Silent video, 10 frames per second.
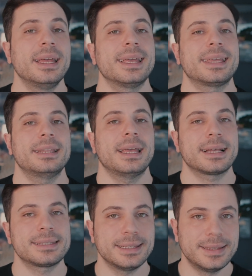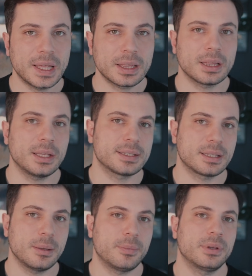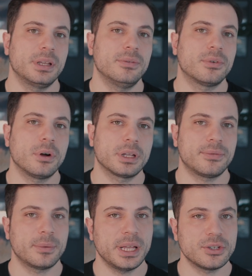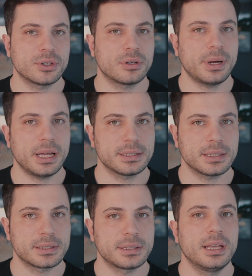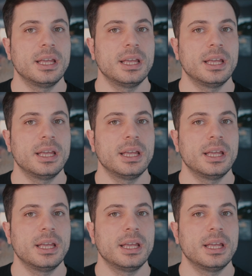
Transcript: can accidentally slip in wrong information or biases,